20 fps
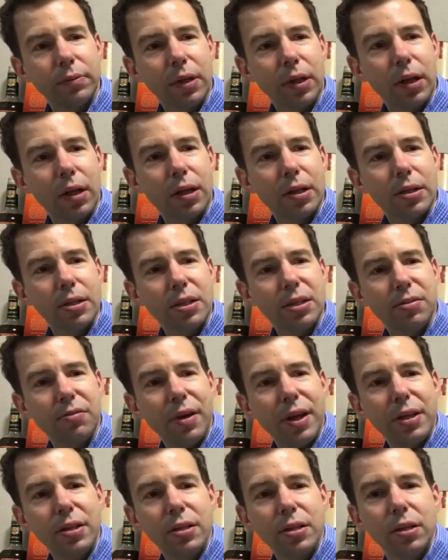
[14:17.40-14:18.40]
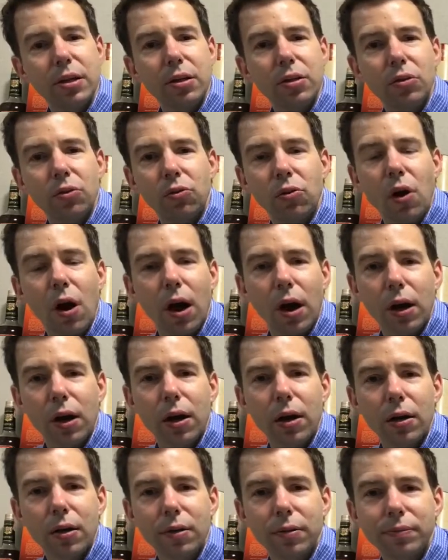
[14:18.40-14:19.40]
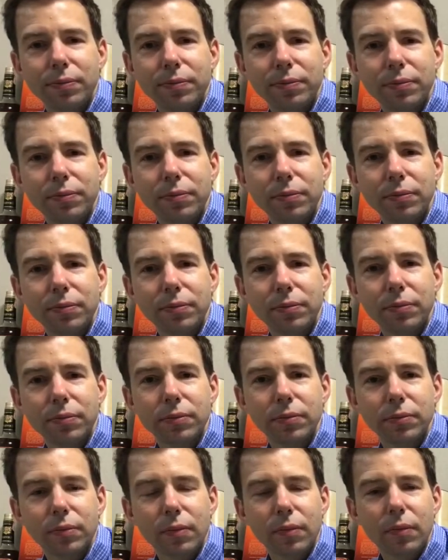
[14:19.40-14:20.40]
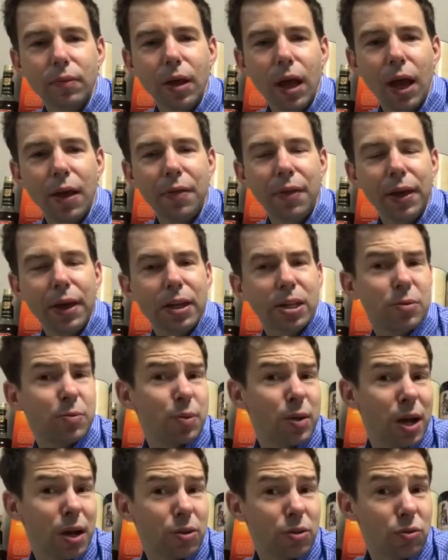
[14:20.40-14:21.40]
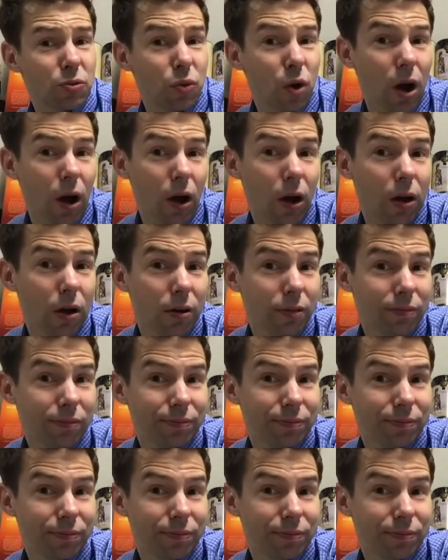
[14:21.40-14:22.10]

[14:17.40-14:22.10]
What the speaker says: Svensk Rock. I think it's pronounced rock.